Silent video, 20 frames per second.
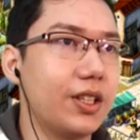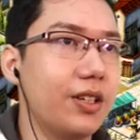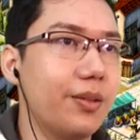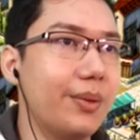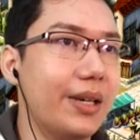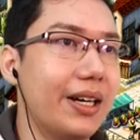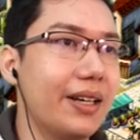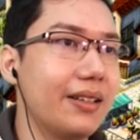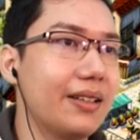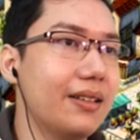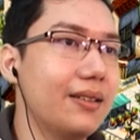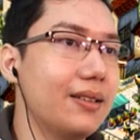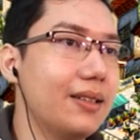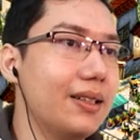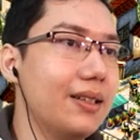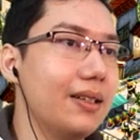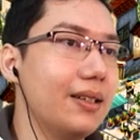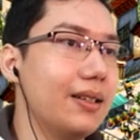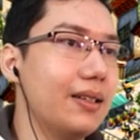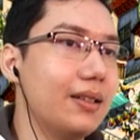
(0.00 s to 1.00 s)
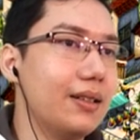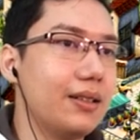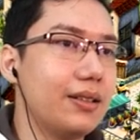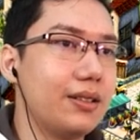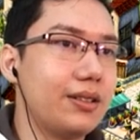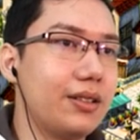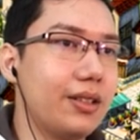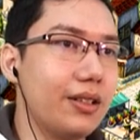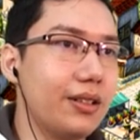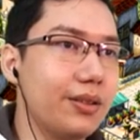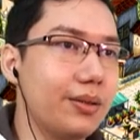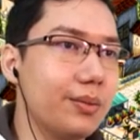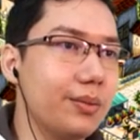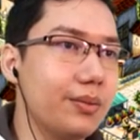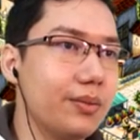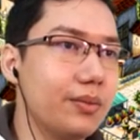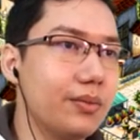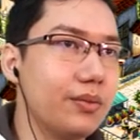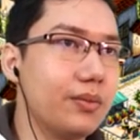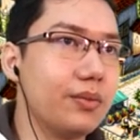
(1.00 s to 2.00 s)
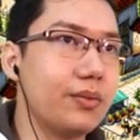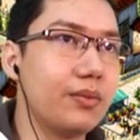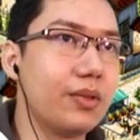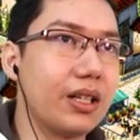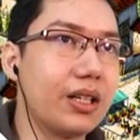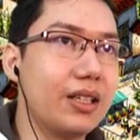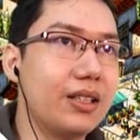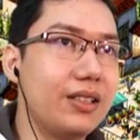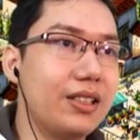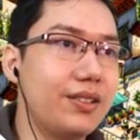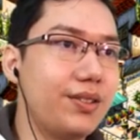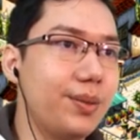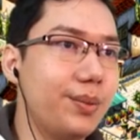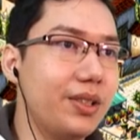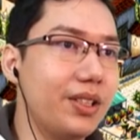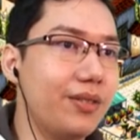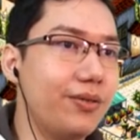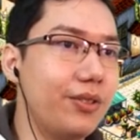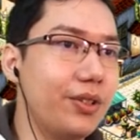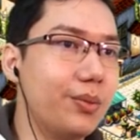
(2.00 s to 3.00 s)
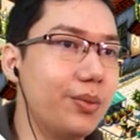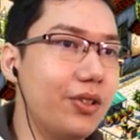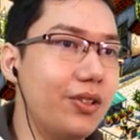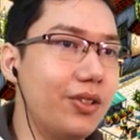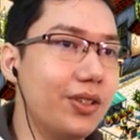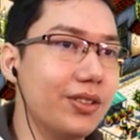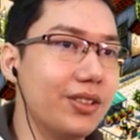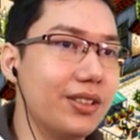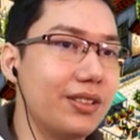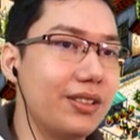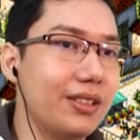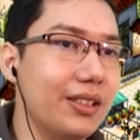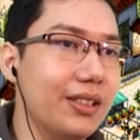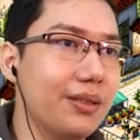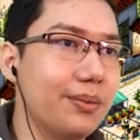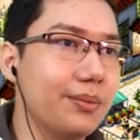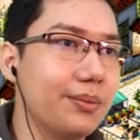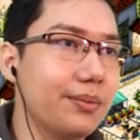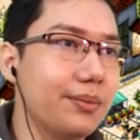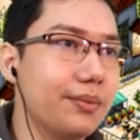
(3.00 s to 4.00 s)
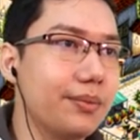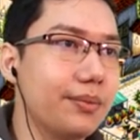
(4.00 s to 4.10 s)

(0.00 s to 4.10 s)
Go back. So we're going to distribute a few more horses here.